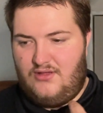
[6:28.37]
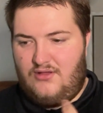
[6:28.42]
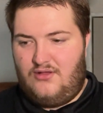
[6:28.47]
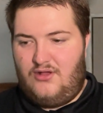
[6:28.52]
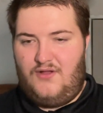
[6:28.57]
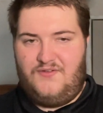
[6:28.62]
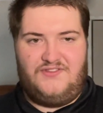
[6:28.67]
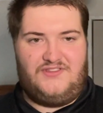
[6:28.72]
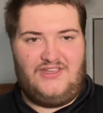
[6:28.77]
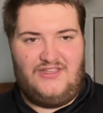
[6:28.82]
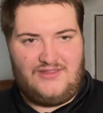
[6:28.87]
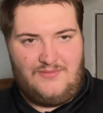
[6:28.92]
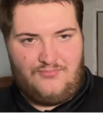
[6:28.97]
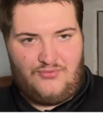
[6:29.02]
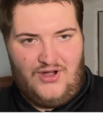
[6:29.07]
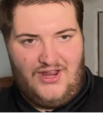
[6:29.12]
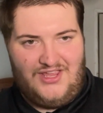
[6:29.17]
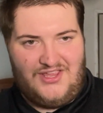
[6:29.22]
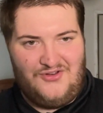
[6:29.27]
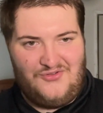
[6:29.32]
Obviously, at the
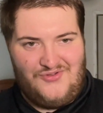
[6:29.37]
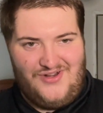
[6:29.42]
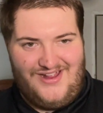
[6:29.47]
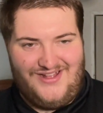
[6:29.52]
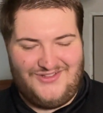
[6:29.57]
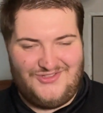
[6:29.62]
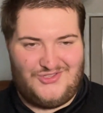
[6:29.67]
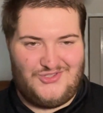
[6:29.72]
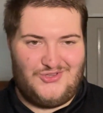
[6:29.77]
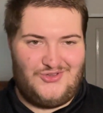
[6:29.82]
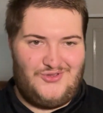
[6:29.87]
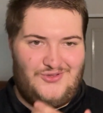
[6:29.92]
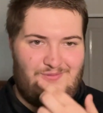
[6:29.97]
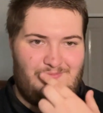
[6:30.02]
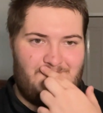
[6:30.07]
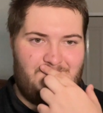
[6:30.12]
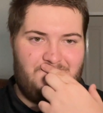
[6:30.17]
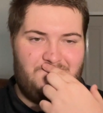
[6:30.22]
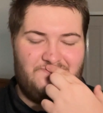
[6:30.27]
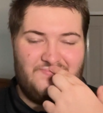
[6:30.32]
break in round 2,
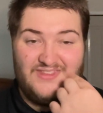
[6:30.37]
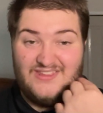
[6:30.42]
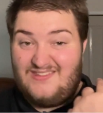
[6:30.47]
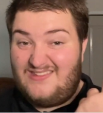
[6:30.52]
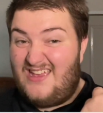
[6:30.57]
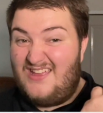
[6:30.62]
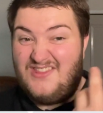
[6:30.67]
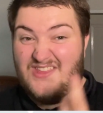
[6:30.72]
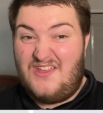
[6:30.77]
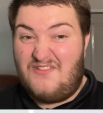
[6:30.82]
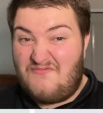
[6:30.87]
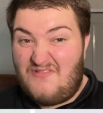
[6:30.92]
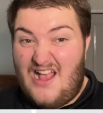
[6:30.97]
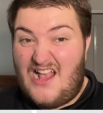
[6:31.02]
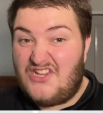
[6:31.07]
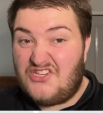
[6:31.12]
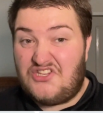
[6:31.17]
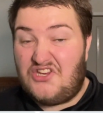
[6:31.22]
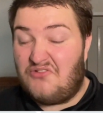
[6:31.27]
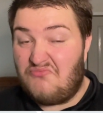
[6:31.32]
and they're
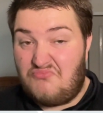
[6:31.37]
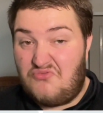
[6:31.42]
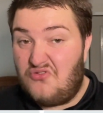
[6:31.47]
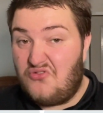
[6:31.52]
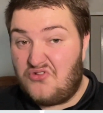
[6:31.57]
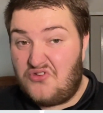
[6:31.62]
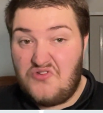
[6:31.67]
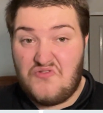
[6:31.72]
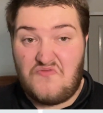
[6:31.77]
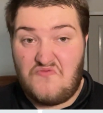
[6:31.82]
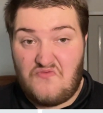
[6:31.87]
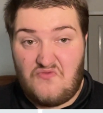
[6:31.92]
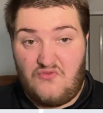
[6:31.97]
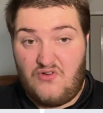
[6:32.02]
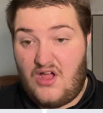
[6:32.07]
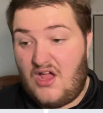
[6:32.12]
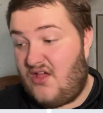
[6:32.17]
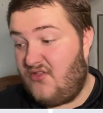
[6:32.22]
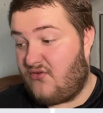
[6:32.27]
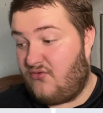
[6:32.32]
actually looking
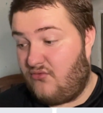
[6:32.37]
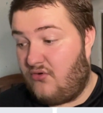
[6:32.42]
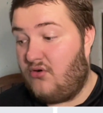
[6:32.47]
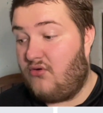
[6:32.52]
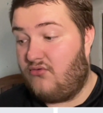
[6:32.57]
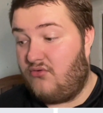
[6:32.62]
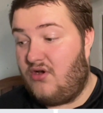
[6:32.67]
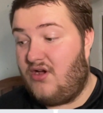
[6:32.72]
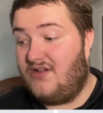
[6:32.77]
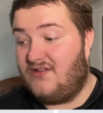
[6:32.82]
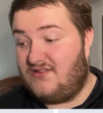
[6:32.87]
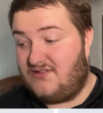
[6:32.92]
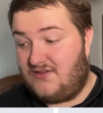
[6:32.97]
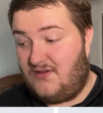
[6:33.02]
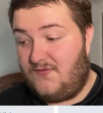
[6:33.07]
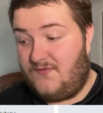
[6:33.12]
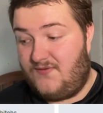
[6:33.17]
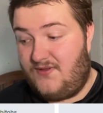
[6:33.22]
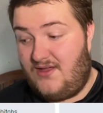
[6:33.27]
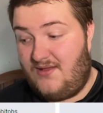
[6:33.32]
rather alright so
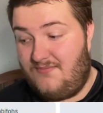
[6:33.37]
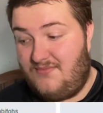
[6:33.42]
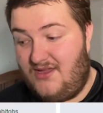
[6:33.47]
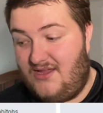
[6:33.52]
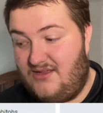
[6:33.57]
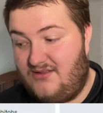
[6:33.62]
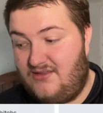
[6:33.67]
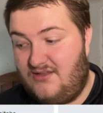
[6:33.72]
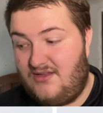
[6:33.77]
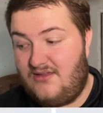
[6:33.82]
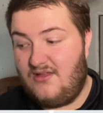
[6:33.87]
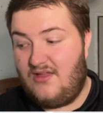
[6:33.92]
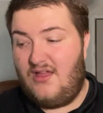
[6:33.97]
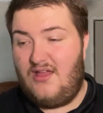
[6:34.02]
far, Manly.